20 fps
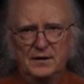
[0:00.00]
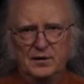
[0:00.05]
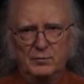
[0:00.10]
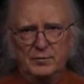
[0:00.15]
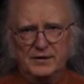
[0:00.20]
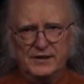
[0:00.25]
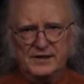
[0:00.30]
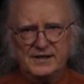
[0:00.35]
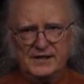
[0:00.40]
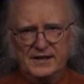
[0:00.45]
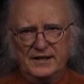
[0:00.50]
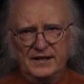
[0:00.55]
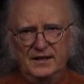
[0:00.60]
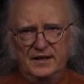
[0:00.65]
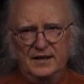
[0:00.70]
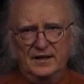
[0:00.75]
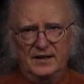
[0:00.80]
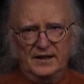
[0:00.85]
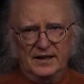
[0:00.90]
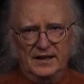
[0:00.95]
We see
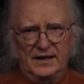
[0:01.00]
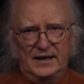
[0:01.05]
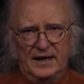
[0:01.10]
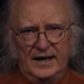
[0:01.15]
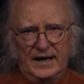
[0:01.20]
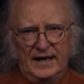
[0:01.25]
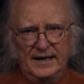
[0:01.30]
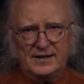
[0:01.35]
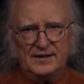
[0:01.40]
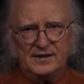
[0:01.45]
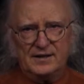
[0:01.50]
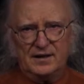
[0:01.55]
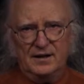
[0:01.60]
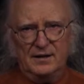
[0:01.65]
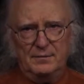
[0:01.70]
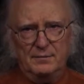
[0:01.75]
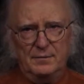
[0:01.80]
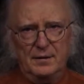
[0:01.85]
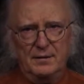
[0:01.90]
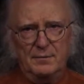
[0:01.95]
the
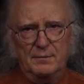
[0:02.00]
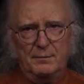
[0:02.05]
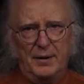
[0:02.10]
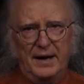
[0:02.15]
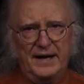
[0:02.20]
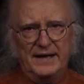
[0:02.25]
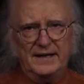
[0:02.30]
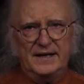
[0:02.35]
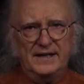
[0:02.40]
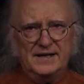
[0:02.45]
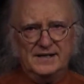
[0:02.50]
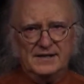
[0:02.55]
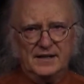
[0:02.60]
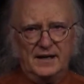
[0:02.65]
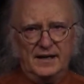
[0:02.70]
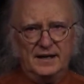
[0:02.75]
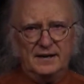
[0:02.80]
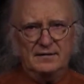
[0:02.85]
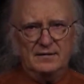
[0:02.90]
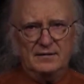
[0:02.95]
enzyme binding
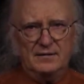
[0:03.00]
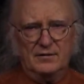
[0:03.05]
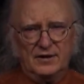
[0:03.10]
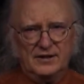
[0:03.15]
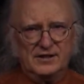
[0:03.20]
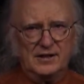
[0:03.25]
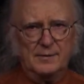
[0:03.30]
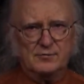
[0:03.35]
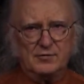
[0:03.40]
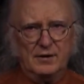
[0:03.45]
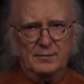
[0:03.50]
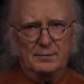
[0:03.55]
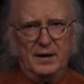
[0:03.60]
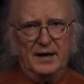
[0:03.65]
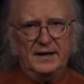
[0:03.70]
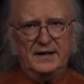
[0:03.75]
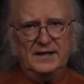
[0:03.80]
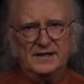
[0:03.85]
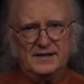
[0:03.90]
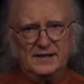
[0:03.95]
site, the substrate
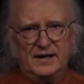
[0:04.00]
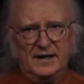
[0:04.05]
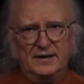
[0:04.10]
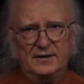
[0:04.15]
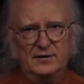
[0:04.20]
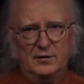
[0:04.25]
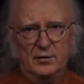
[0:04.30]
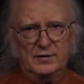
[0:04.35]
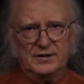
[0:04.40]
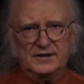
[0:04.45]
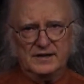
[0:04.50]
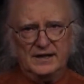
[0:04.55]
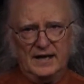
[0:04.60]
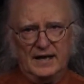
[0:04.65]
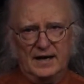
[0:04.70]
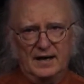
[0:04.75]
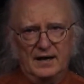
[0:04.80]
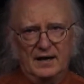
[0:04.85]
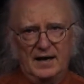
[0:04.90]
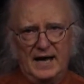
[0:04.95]
binding site, known as the
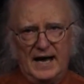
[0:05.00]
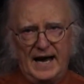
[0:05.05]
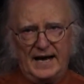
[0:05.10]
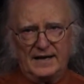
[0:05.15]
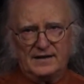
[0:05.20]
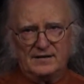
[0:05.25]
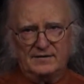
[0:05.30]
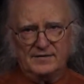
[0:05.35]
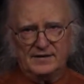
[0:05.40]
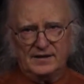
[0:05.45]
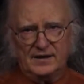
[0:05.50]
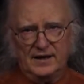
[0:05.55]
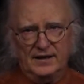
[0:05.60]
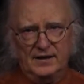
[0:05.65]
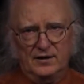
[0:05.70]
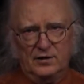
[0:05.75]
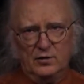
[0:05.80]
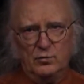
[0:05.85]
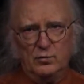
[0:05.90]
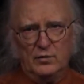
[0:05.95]
uh, active site
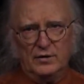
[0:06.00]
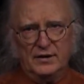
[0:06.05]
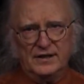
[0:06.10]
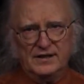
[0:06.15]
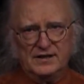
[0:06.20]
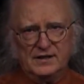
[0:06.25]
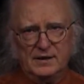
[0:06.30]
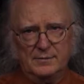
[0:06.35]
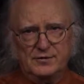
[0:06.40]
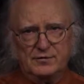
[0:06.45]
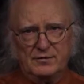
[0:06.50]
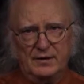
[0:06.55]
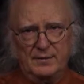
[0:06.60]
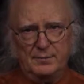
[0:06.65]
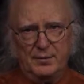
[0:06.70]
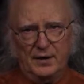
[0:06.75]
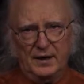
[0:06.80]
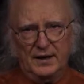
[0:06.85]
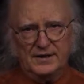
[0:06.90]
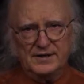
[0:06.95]
here, where the substrate
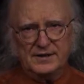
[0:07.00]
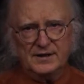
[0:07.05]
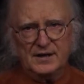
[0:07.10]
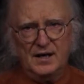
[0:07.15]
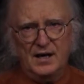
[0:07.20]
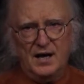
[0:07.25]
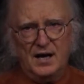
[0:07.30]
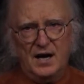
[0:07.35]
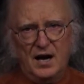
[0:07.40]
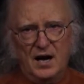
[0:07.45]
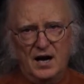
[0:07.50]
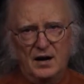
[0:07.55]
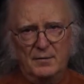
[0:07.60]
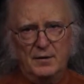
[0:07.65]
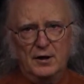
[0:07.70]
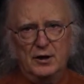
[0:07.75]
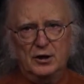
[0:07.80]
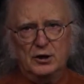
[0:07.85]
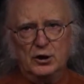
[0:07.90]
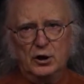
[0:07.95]
binds, um,
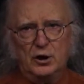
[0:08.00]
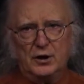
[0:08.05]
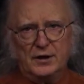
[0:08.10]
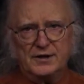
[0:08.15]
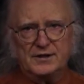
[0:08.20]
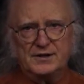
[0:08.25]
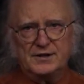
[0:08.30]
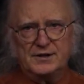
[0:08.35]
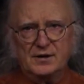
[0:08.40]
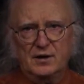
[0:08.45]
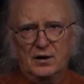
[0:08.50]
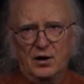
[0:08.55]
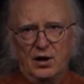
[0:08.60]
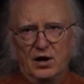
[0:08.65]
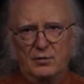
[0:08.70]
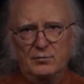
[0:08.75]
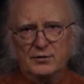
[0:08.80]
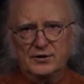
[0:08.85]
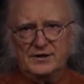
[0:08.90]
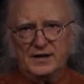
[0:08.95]
looks
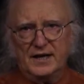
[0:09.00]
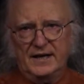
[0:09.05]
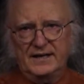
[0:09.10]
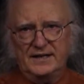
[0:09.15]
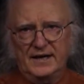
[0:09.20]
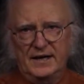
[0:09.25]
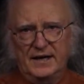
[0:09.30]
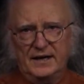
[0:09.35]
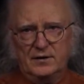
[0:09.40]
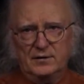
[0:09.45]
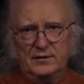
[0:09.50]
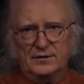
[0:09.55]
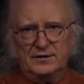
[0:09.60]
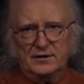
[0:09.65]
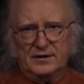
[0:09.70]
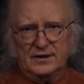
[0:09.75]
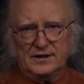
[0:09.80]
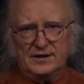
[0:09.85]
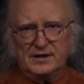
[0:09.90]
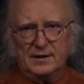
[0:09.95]
almost identical
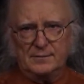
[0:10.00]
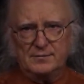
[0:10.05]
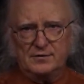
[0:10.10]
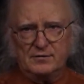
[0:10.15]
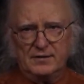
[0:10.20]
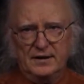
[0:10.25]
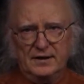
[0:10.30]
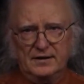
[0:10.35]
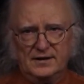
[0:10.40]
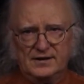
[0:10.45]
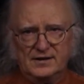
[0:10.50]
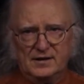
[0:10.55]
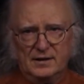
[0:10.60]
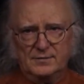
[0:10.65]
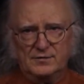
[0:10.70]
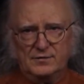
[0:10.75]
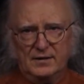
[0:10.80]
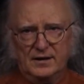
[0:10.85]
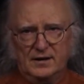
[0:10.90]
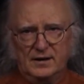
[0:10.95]
to the substrate. The
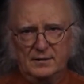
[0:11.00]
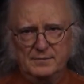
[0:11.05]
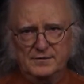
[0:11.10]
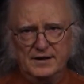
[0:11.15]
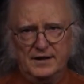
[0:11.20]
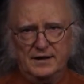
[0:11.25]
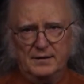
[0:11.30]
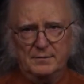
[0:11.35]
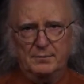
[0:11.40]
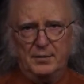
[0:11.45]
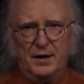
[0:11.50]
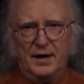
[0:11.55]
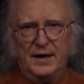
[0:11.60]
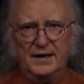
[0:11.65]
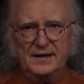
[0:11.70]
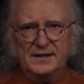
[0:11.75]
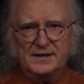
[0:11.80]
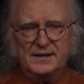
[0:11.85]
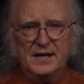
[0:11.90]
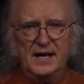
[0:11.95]
substrate comes in and
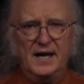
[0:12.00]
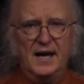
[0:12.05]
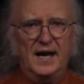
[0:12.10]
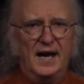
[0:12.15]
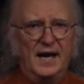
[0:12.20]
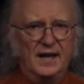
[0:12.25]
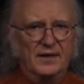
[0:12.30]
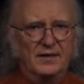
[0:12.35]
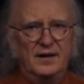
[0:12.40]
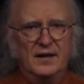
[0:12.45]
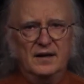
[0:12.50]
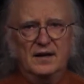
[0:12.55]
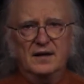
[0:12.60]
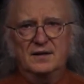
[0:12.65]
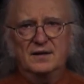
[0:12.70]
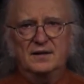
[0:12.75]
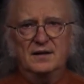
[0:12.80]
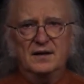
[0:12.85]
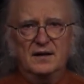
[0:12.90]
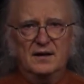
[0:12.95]
binds, and
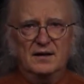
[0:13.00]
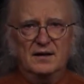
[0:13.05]
then